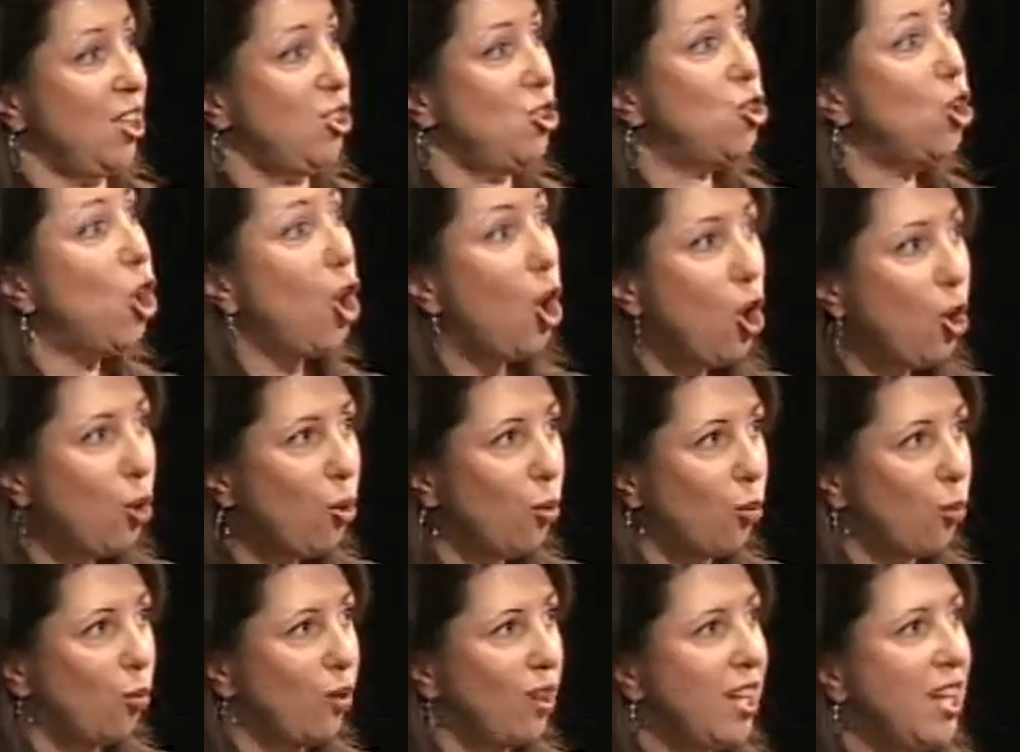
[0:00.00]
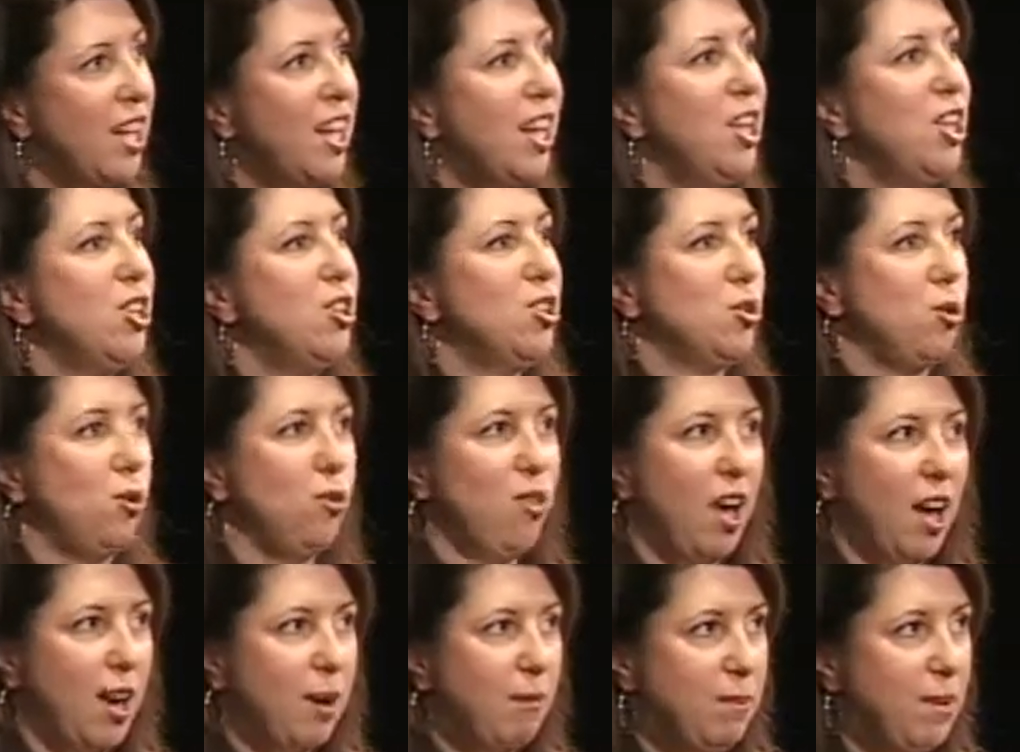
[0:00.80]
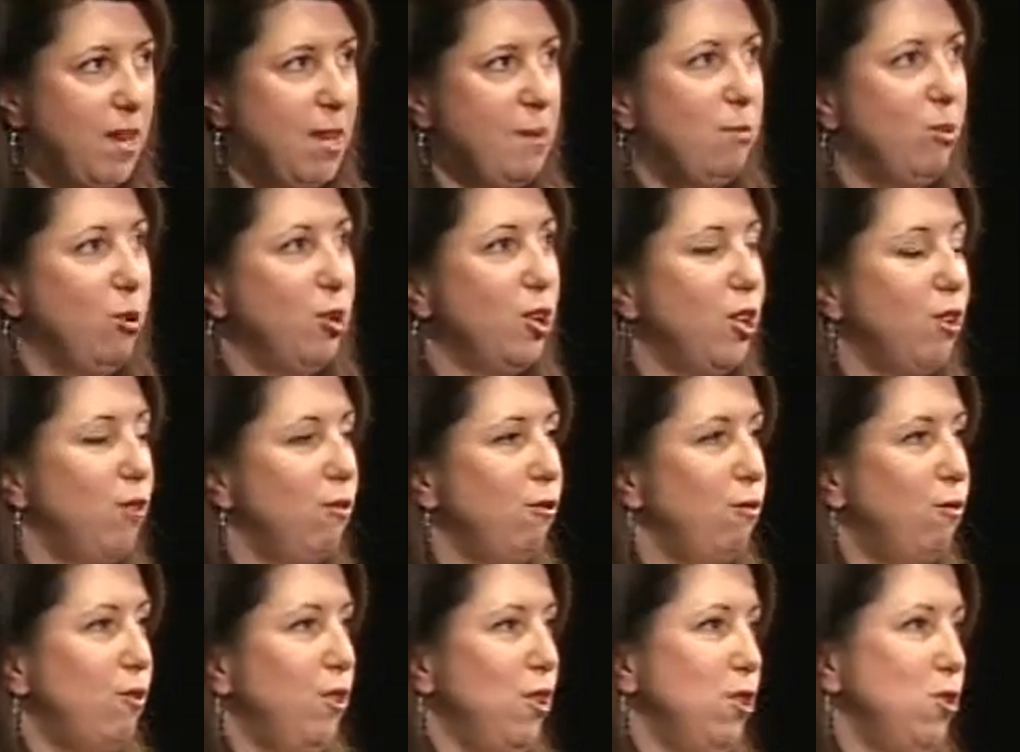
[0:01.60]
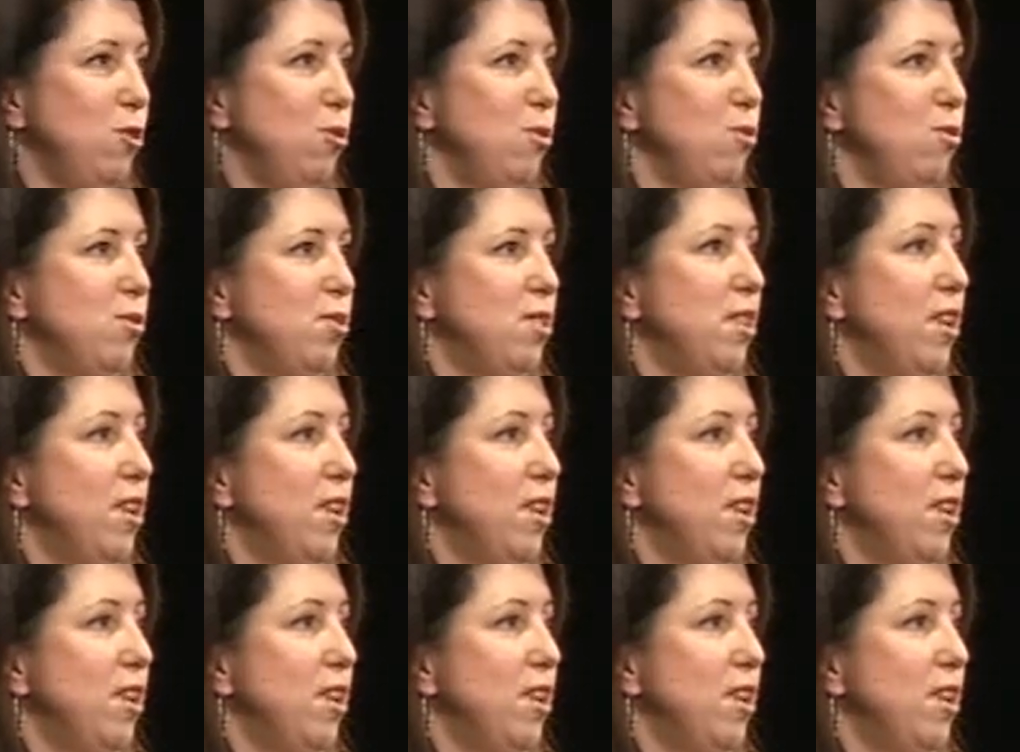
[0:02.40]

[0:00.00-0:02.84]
tone. So a lot of people confuse